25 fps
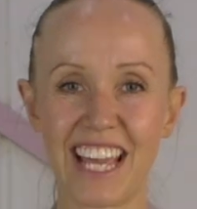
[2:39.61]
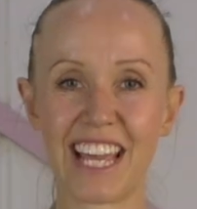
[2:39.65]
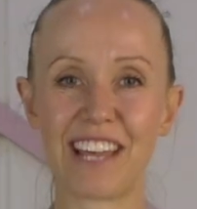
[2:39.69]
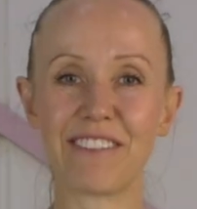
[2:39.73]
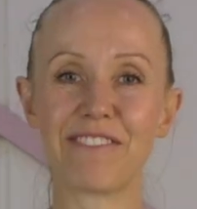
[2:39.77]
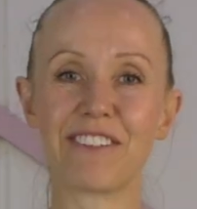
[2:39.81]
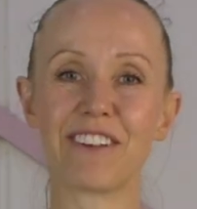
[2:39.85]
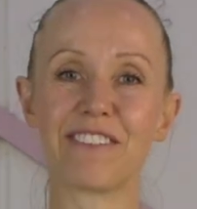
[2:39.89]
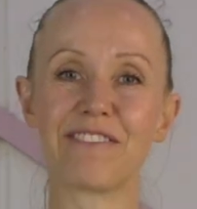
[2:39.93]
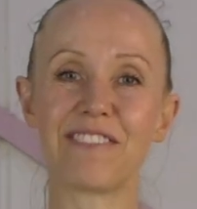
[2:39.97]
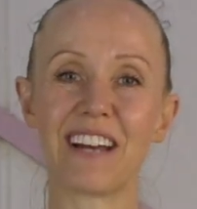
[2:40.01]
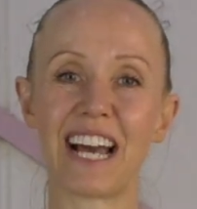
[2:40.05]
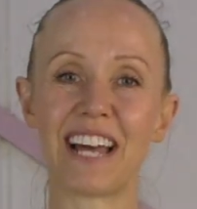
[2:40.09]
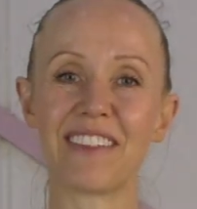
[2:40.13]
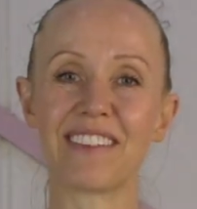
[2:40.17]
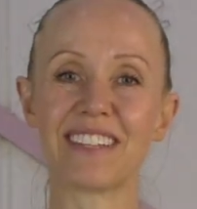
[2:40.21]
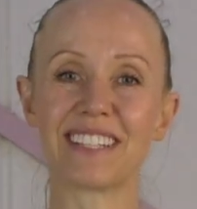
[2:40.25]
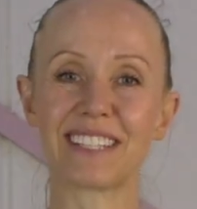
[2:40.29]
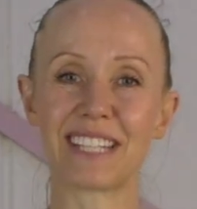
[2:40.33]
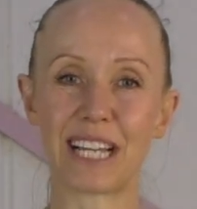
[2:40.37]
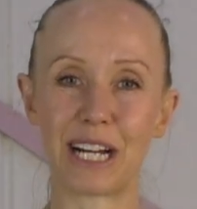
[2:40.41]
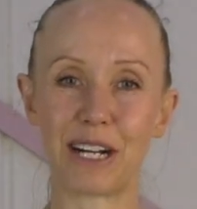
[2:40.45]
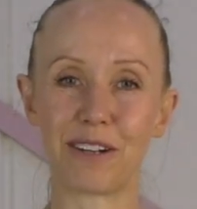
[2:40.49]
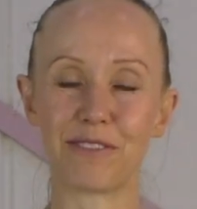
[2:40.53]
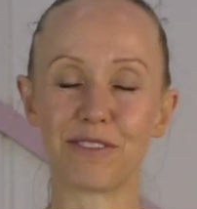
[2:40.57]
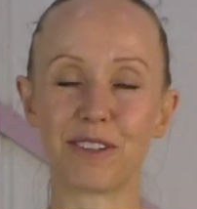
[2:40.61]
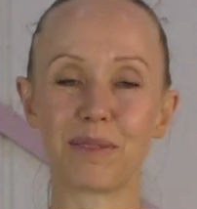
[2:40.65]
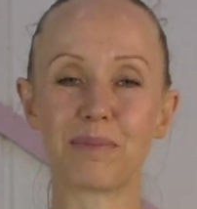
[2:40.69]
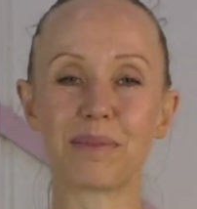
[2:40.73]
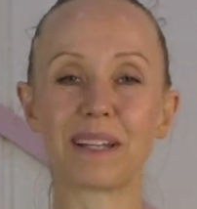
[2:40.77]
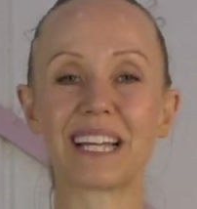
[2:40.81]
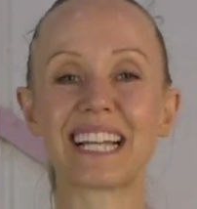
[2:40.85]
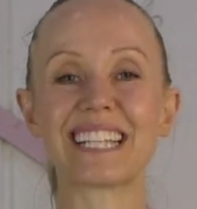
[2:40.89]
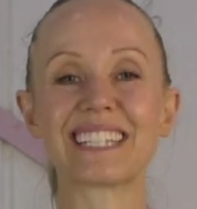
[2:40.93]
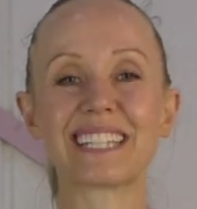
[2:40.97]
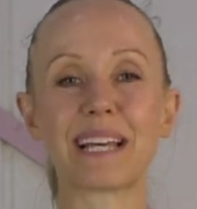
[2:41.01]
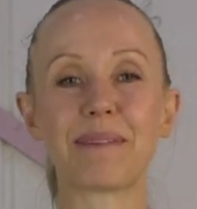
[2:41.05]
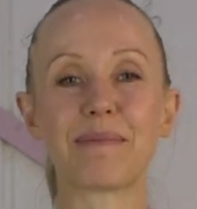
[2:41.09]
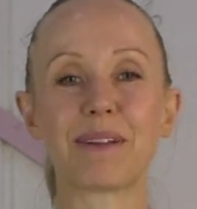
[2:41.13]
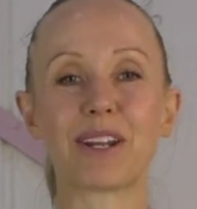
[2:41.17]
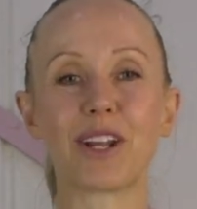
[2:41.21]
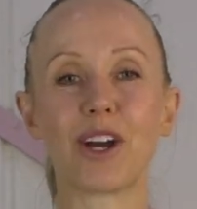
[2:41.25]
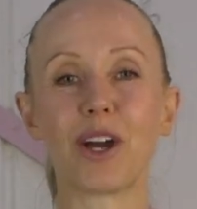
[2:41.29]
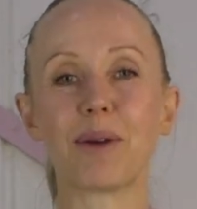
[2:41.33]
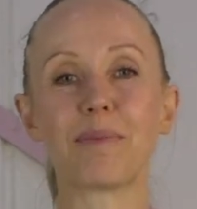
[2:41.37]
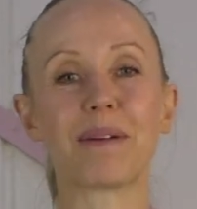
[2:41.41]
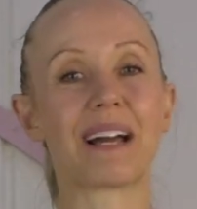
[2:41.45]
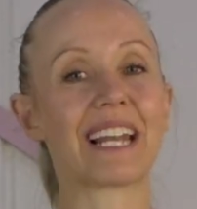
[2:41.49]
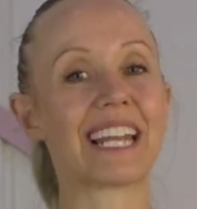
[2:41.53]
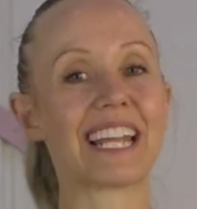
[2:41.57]
If you found this helpful, please let me
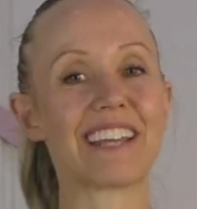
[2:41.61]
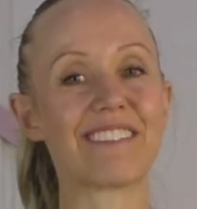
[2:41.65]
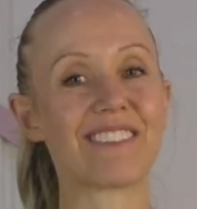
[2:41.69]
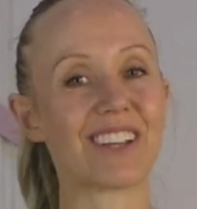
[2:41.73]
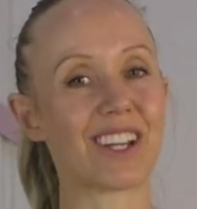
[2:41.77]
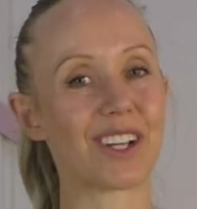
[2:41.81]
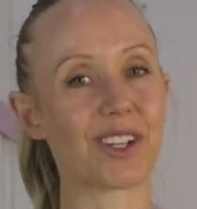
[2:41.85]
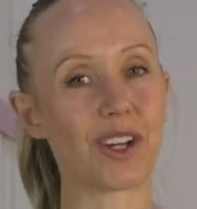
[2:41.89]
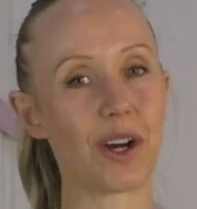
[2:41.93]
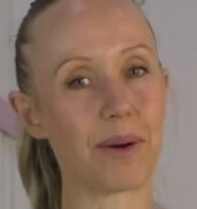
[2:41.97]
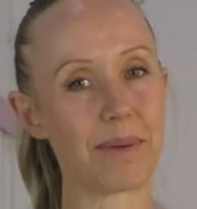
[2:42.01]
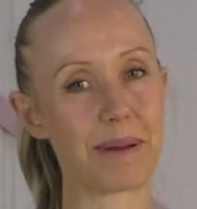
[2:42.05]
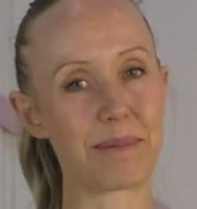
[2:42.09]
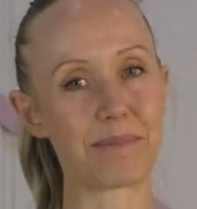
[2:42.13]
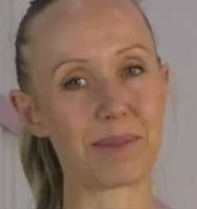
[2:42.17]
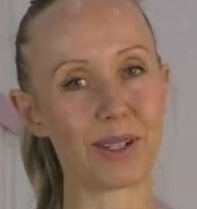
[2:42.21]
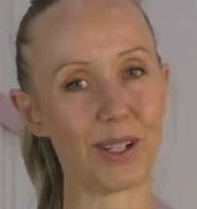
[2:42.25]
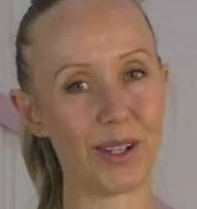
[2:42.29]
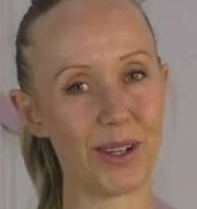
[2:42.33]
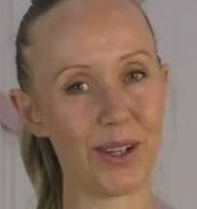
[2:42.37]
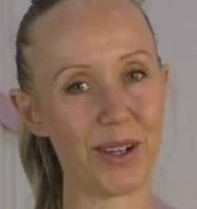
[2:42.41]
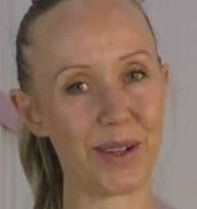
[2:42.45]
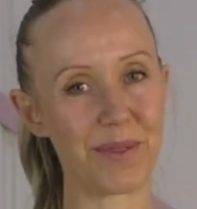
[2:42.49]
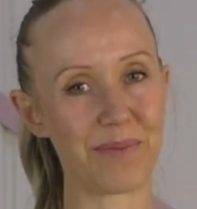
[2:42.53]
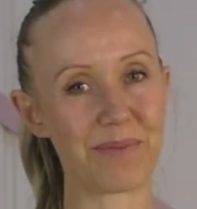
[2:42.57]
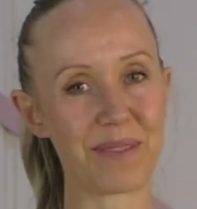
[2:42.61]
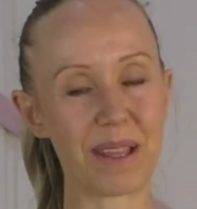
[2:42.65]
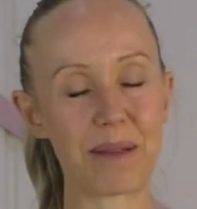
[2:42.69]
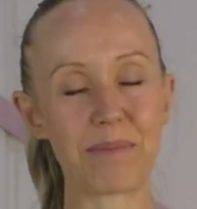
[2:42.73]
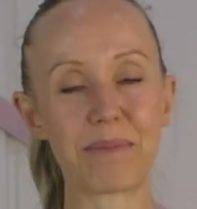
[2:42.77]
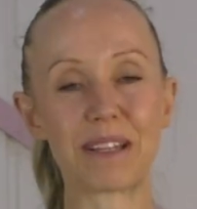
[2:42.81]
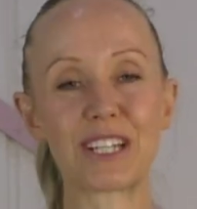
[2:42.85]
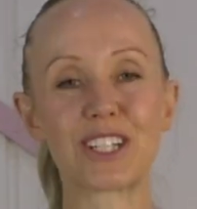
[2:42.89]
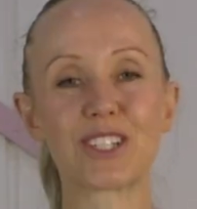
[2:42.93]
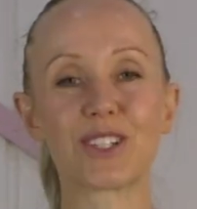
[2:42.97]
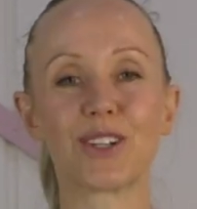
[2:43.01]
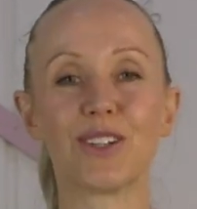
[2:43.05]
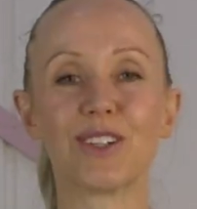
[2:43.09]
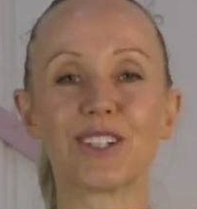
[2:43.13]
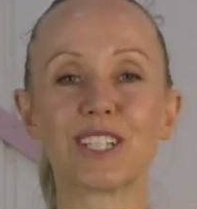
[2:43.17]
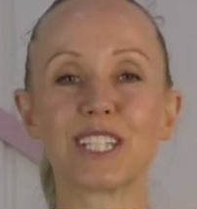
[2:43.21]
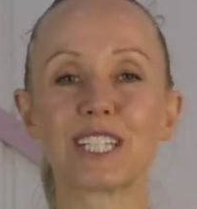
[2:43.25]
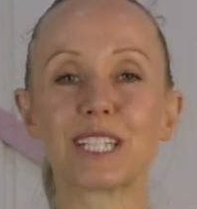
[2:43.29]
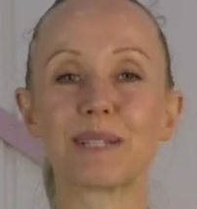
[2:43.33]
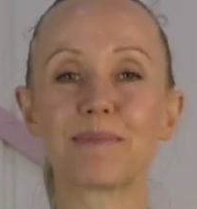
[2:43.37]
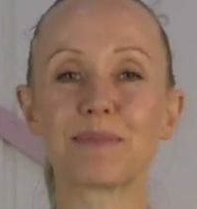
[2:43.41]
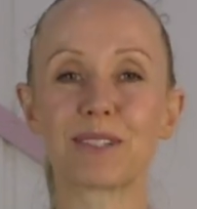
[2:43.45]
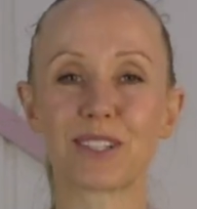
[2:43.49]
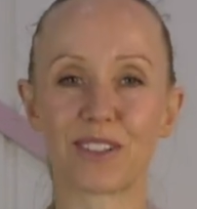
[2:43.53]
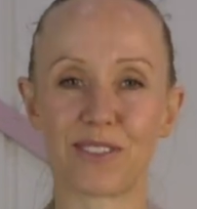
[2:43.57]
know by leaving a comment below and be sure to
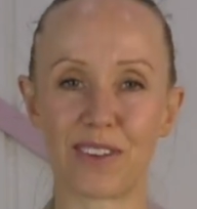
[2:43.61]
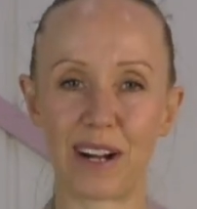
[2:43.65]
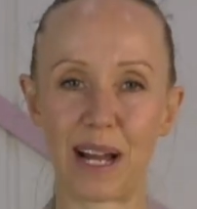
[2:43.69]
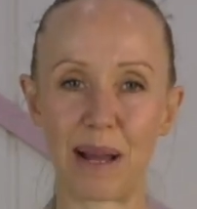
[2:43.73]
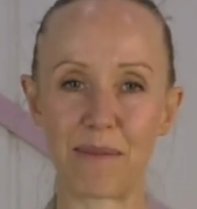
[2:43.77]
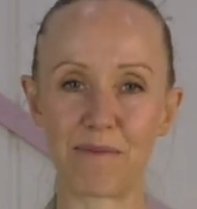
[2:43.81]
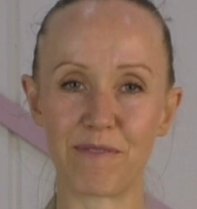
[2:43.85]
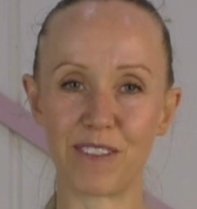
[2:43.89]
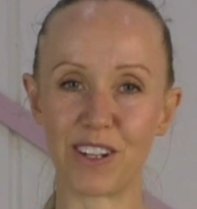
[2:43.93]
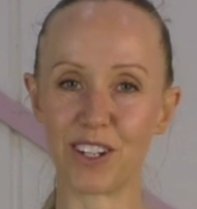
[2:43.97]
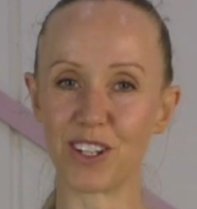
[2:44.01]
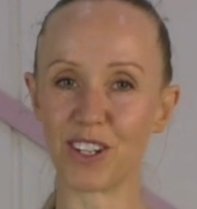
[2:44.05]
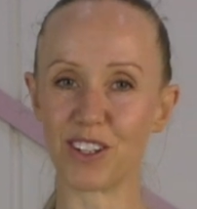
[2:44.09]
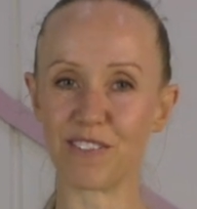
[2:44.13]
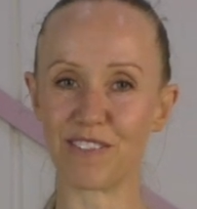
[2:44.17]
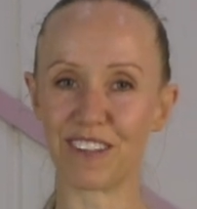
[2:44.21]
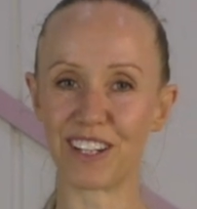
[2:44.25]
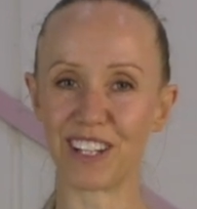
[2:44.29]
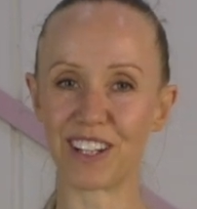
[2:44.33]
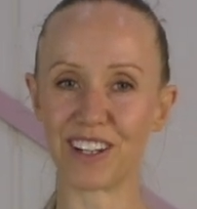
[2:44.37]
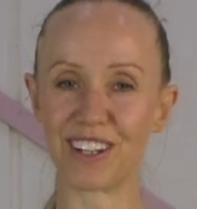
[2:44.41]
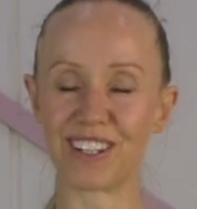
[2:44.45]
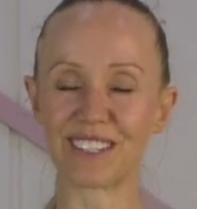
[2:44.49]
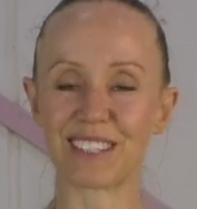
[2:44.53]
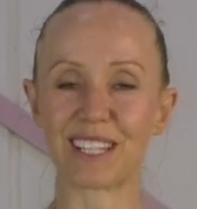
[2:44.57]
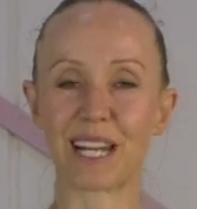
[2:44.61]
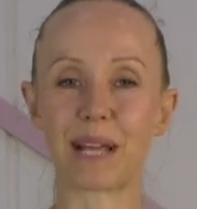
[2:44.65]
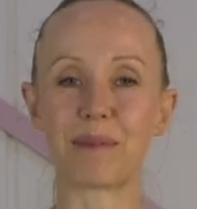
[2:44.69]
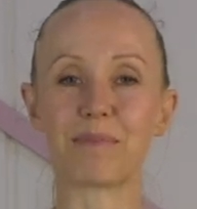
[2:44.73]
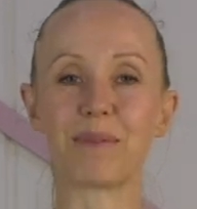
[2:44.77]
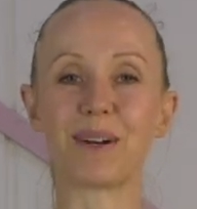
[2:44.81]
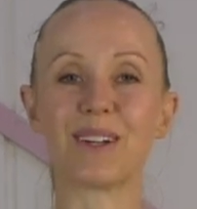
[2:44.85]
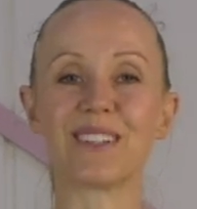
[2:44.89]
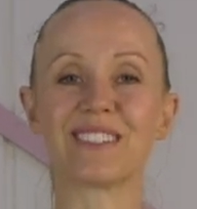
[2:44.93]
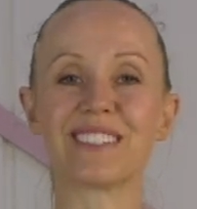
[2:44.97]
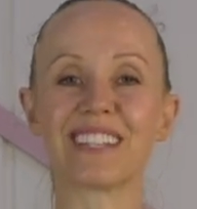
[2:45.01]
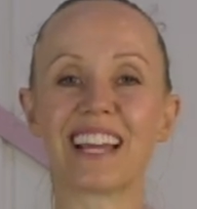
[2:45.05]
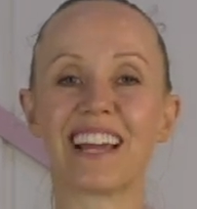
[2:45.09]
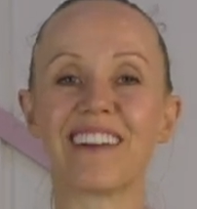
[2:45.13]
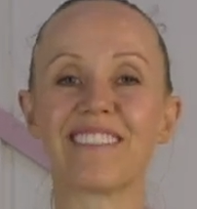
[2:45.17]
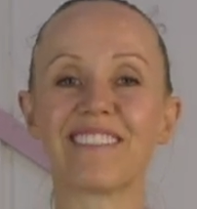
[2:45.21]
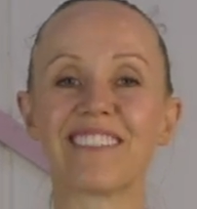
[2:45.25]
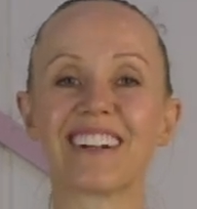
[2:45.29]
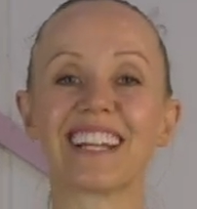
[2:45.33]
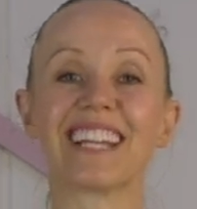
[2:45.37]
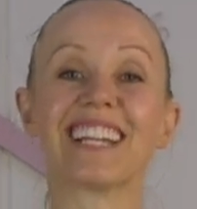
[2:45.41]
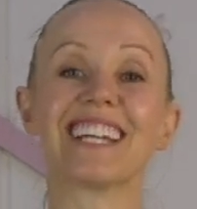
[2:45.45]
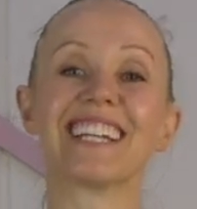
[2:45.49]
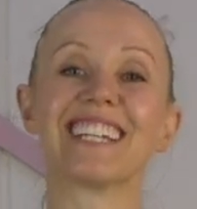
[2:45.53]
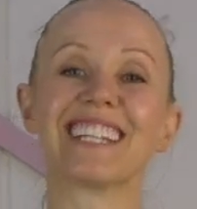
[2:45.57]
subscribe for new videos that I post
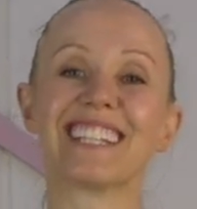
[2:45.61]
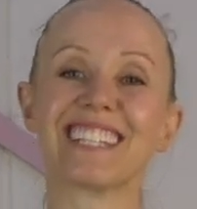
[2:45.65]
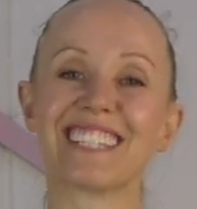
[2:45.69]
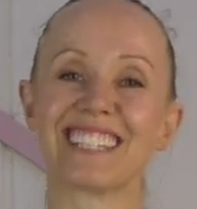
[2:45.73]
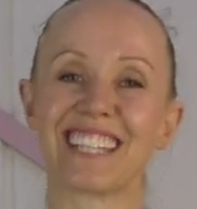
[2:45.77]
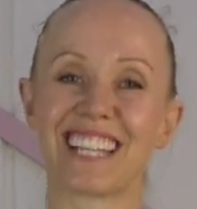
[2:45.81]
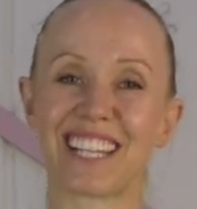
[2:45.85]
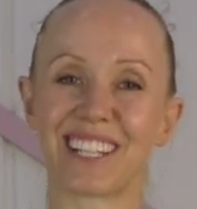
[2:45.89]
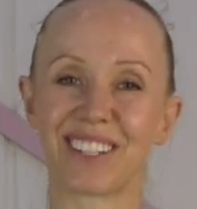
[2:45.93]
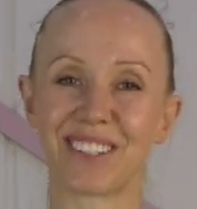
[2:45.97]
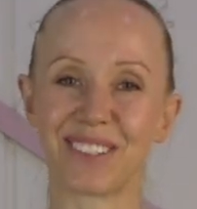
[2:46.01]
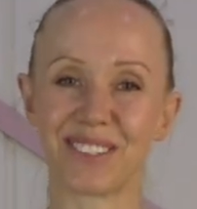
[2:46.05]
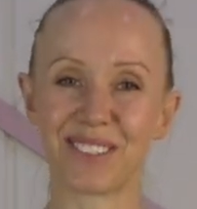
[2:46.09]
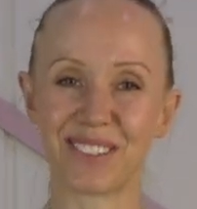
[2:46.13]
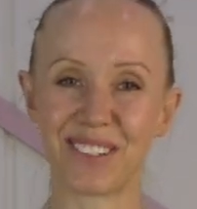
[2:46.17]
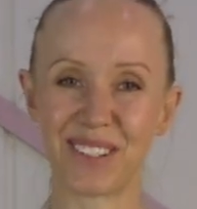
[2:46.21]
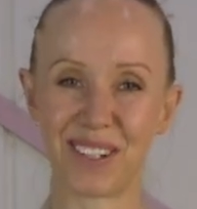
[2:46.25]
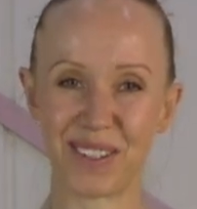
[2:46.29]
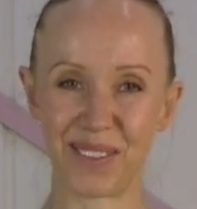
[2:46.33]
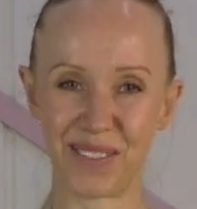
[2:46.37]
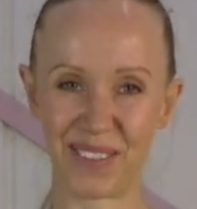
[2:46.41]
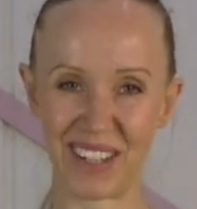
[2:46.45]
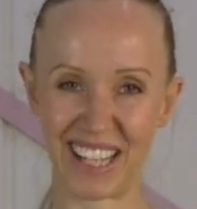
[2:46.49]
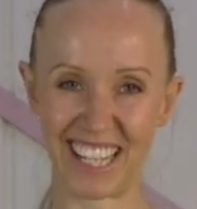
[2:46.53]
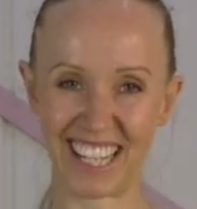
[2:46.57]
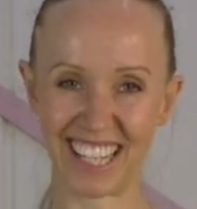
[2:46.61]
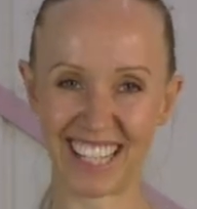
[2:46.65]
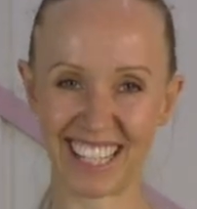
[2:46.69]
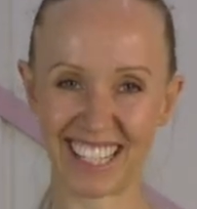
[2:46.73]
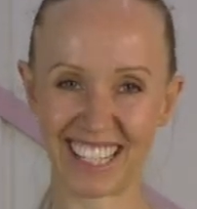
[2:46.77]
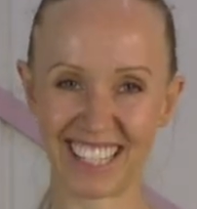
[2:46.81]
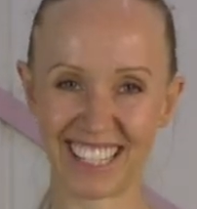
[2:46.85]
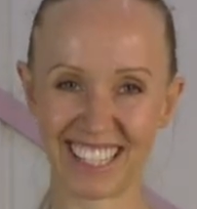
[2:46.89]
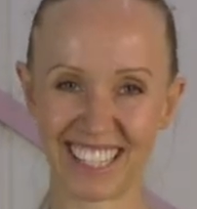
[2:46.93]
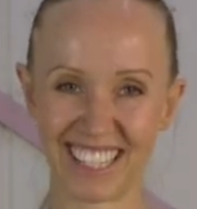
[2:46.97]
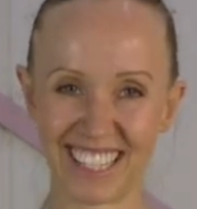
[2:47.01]
every single week.